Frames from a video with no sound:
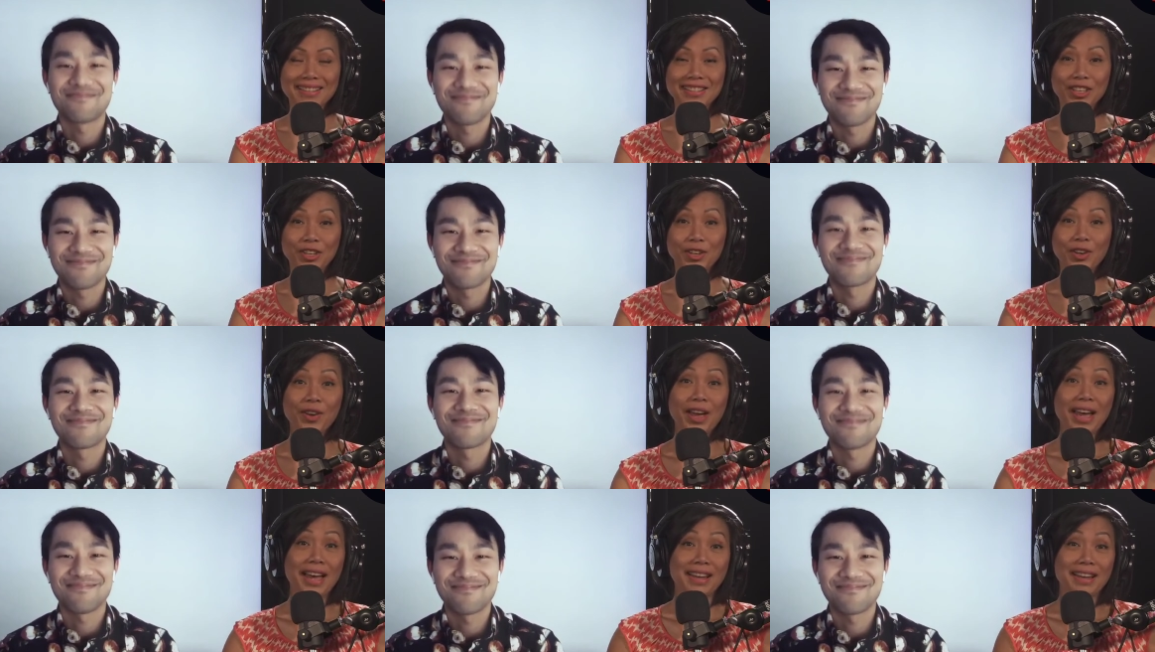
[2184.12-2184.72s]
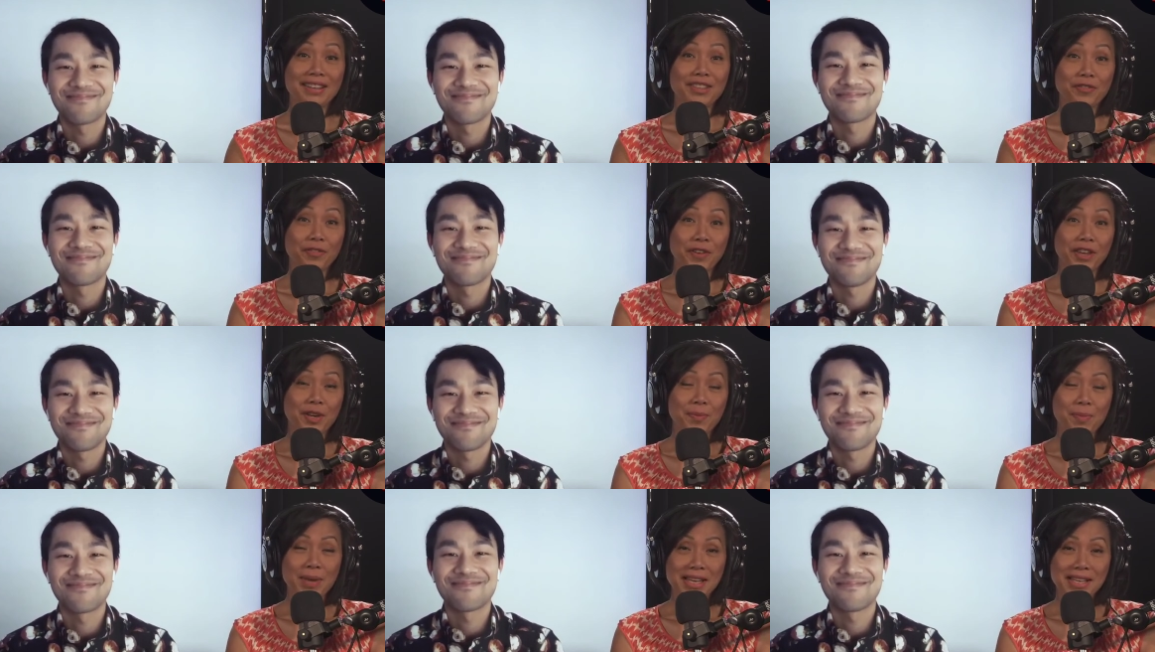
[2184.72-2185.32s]
Speaker 1: you know, the
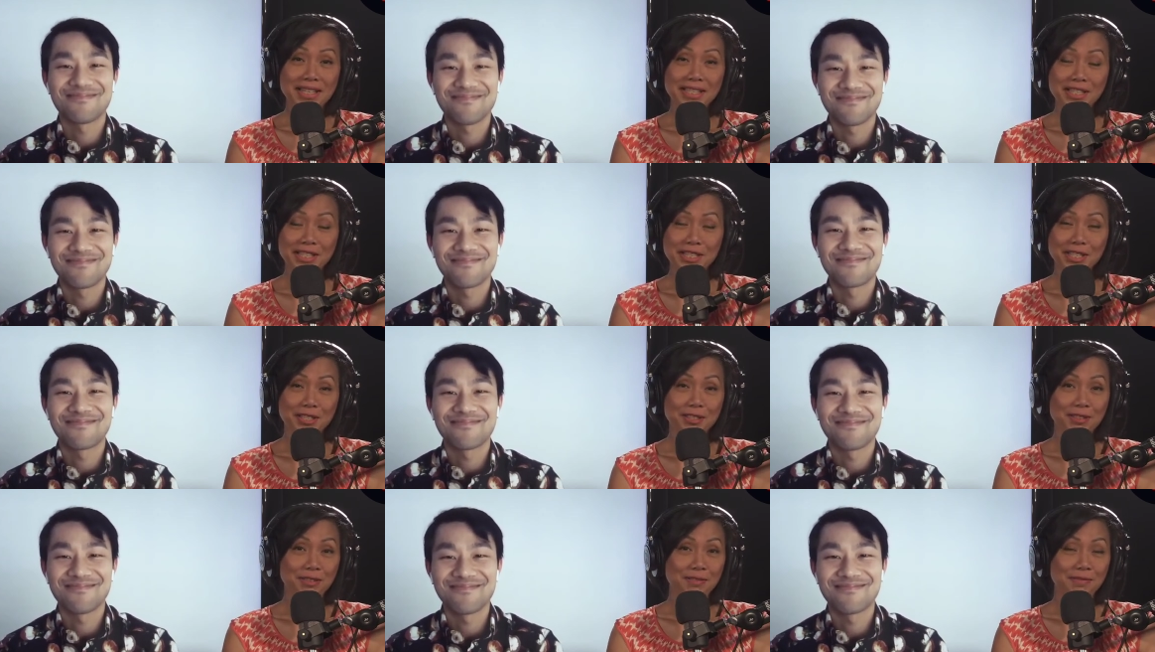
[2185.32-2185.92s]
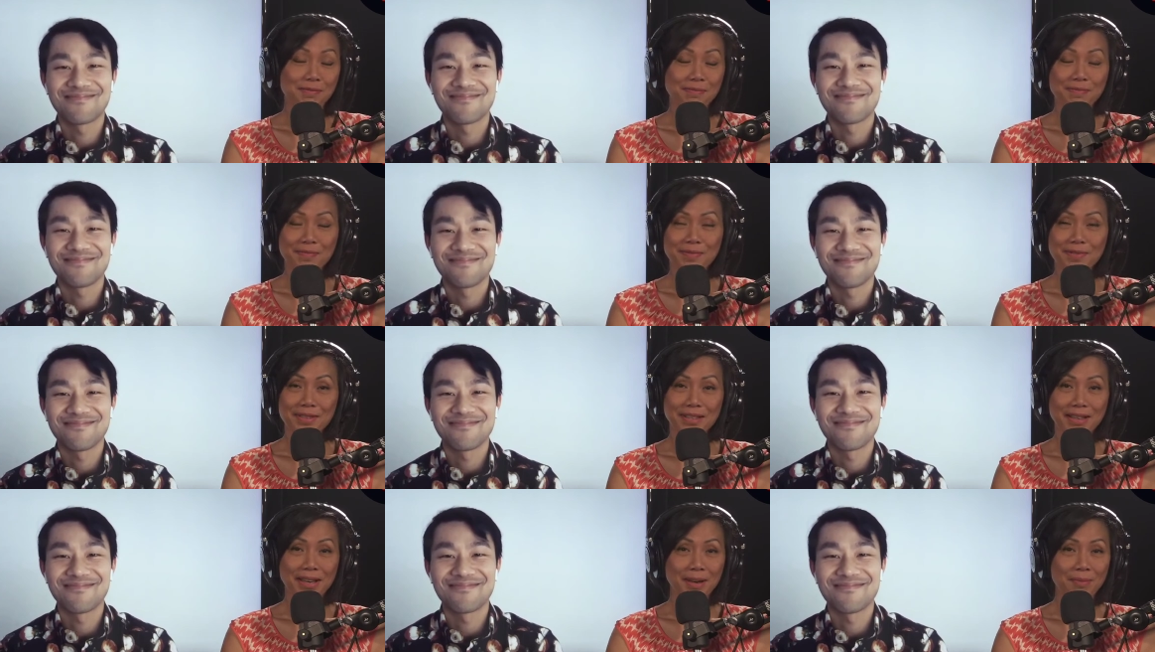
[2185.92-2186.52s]
Vietnamese
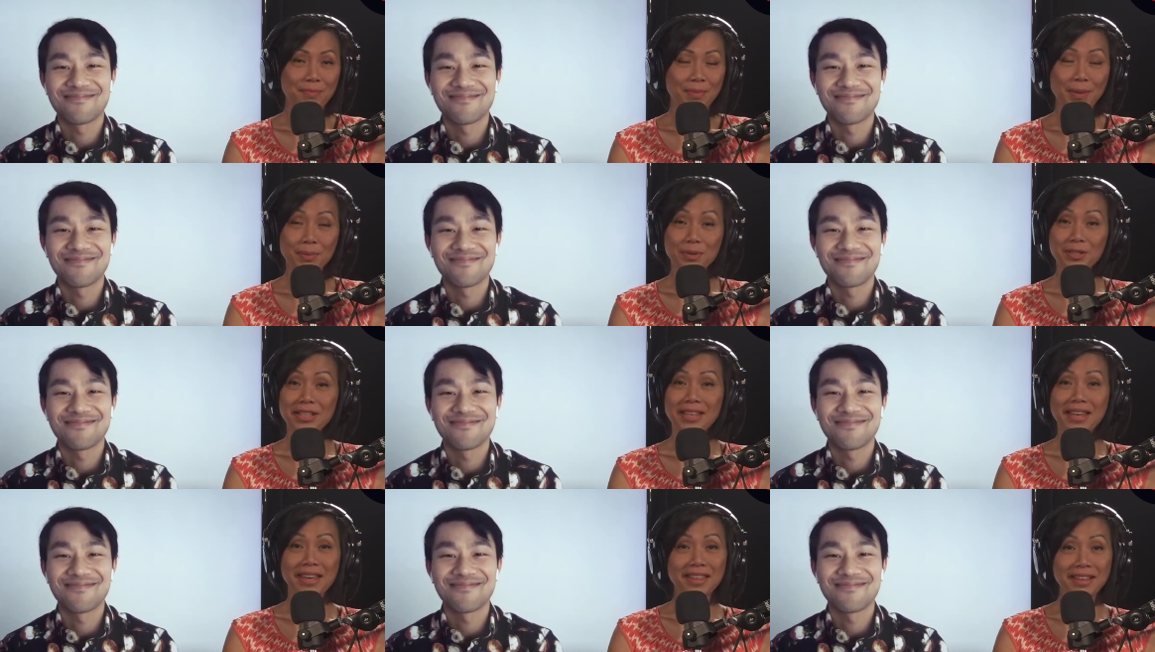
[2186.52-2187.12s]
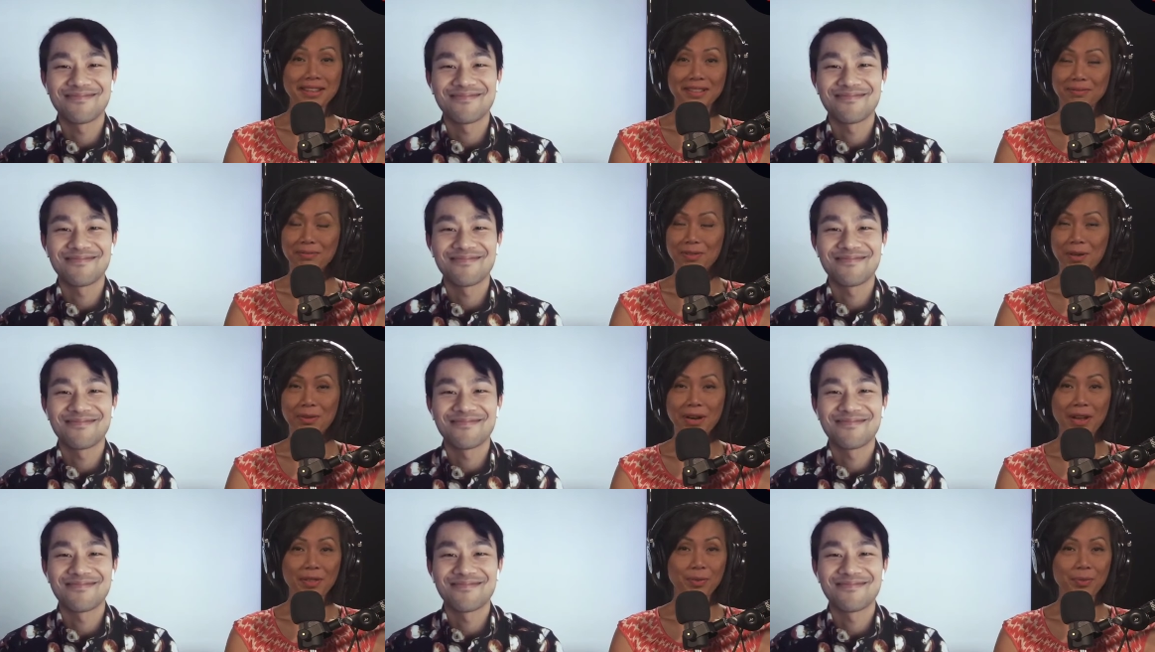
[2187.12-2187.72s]
people together
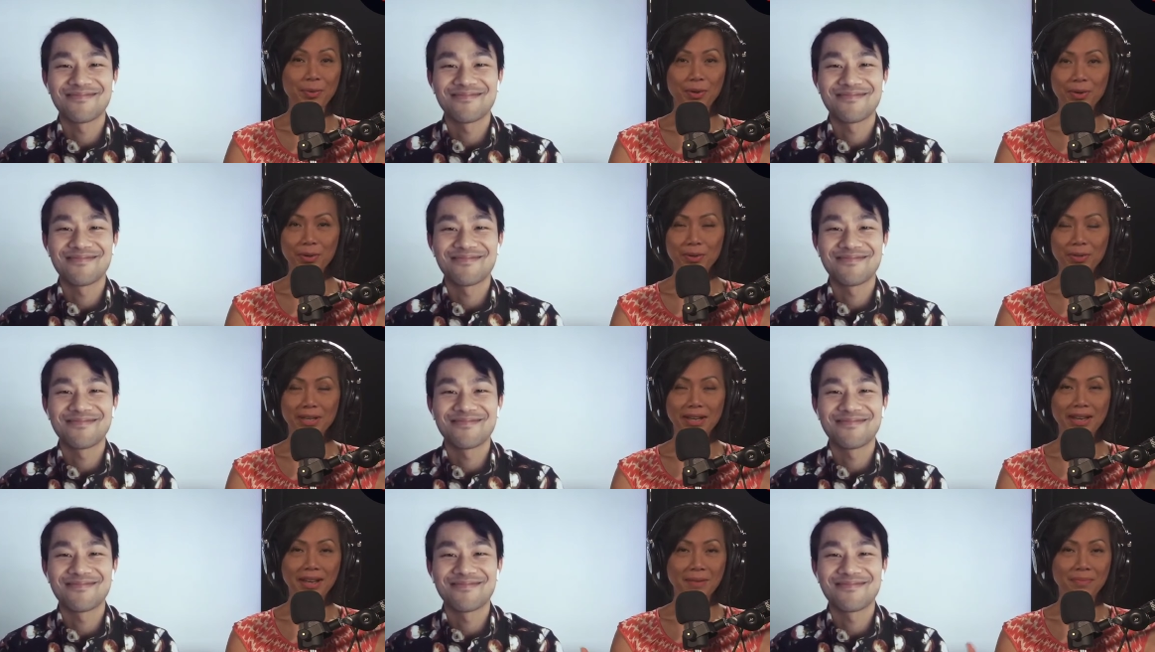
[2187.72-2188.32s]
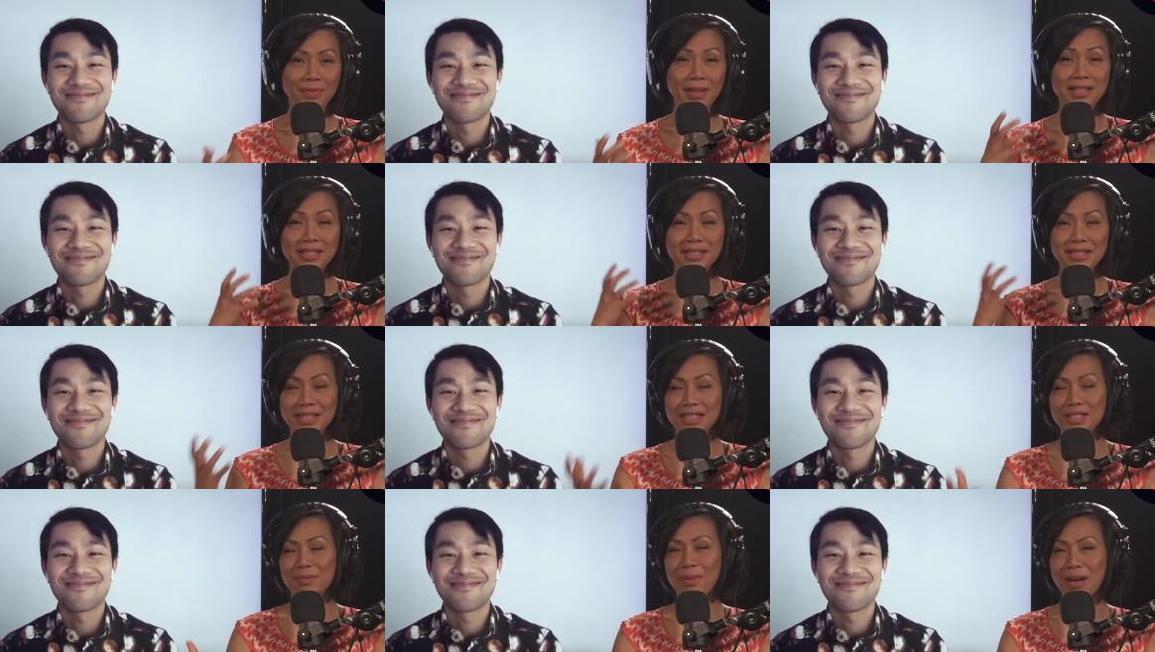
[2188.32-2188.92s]
around the world.
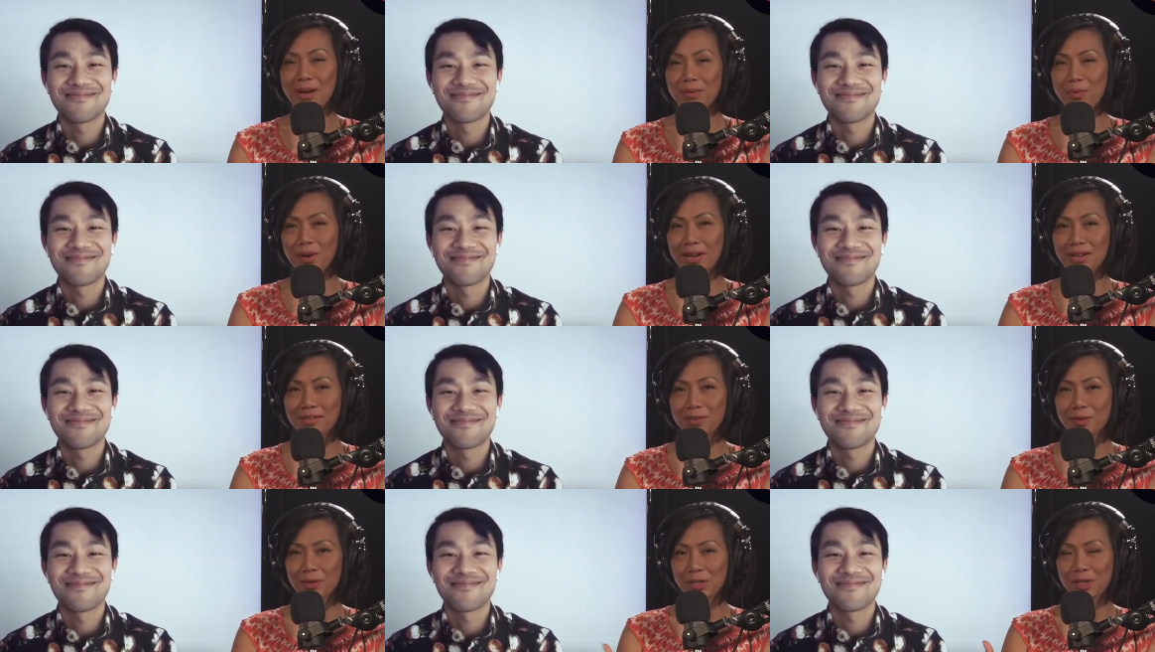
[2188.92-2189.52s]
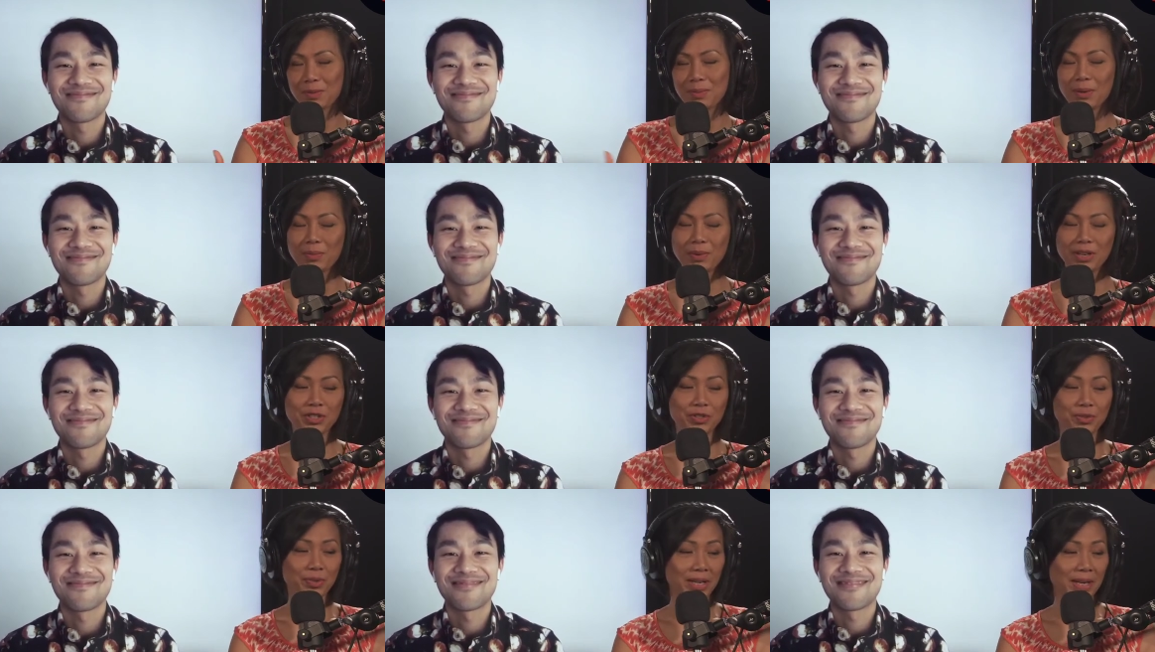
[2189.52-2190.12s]
That's my one
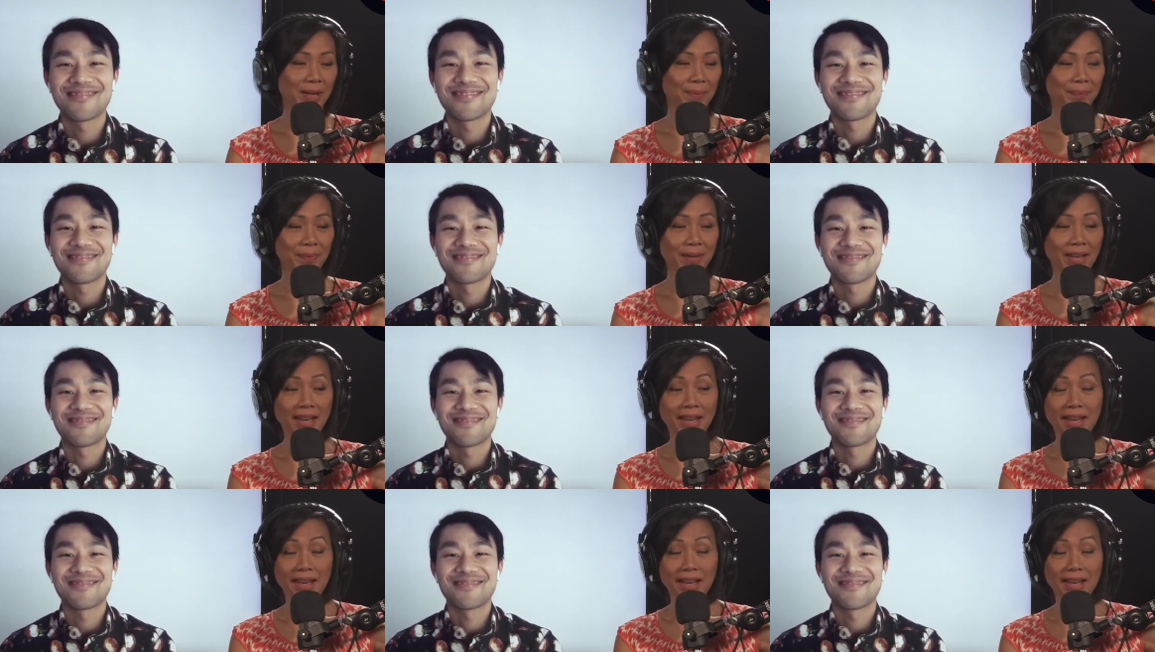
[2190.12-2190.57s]
dream.